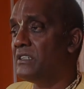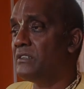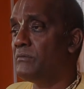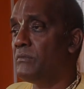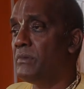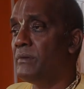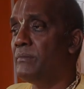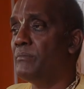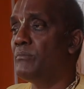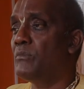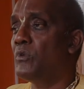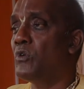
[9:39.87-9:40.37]

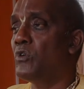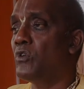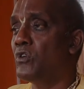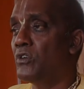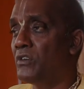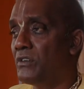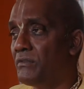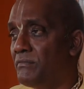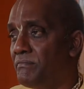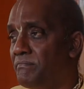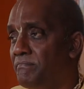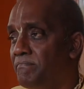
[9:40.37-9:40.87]
more
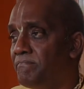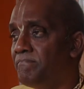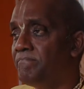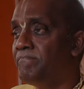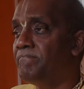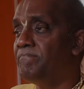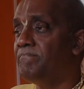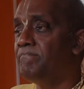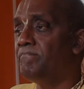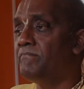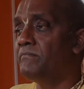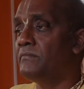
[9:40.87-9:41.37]

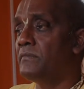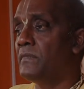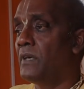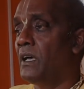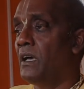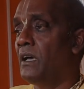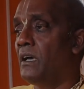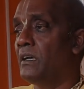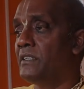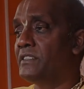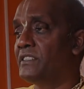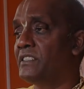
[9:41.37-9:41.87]
a
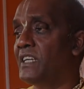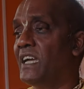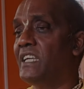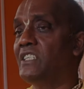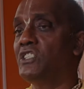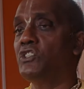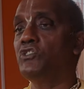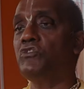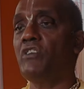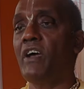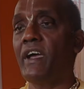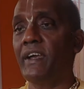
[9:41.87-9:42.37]

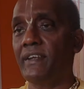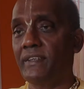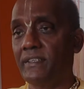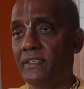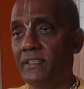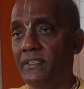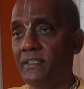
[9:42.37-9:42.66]
sidetrack.